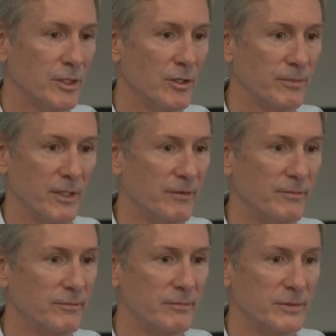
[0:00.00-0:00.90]
what Europe did
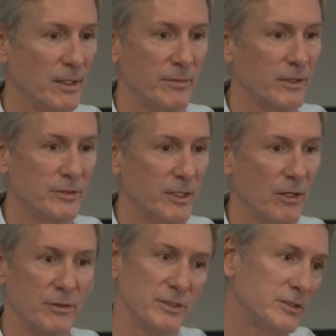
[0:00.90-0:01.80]
some years
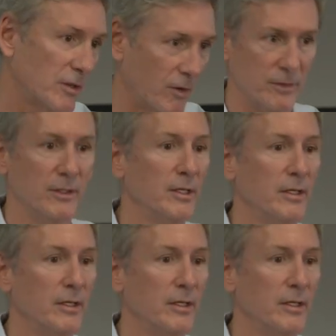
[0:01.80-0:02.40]
ago and just start.